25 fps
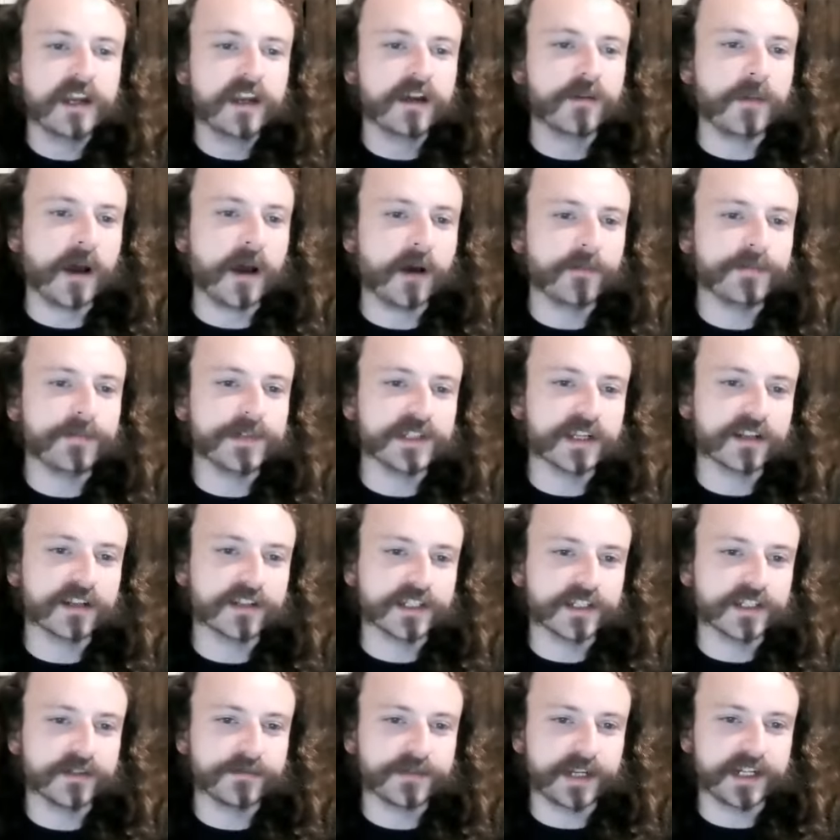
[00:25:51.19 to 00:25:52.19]
about
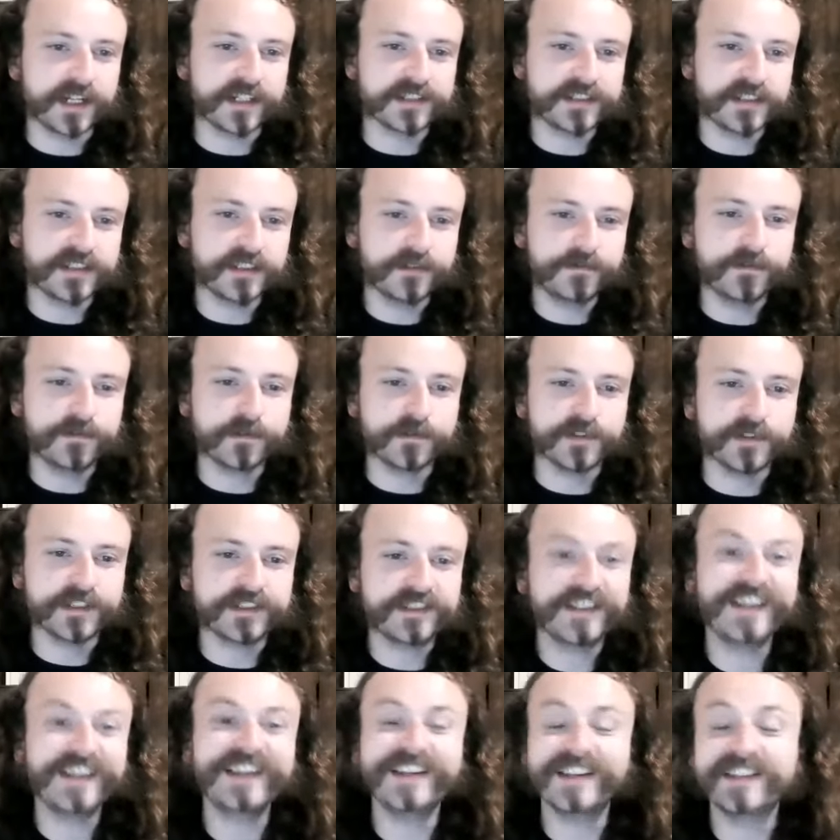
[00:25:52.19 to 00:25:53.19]
BLM and its
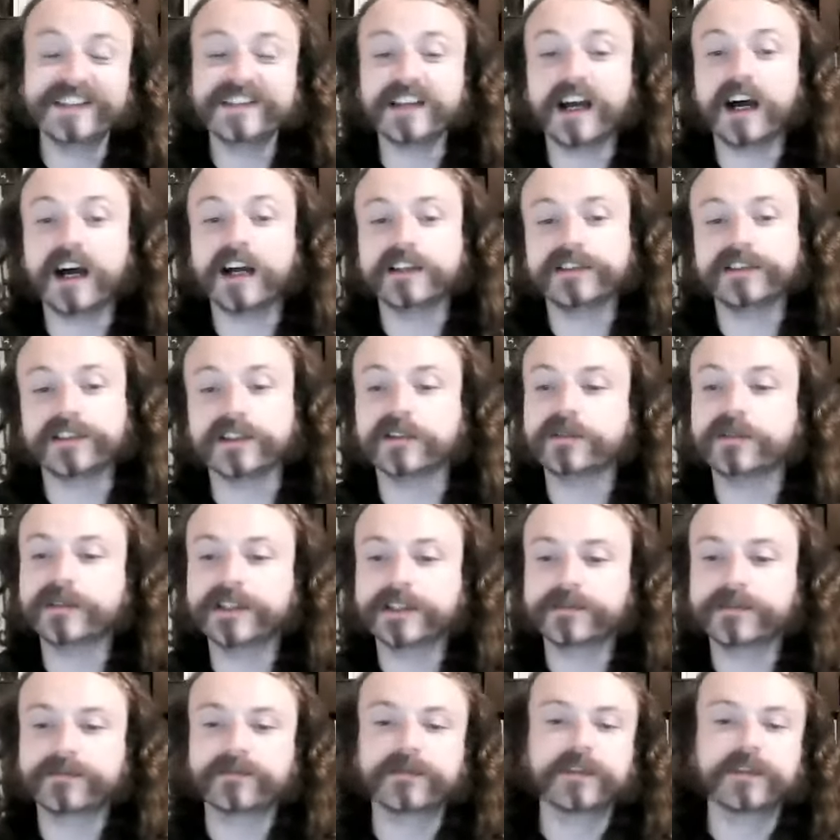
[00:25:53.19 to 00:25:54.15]
influence is ongoing.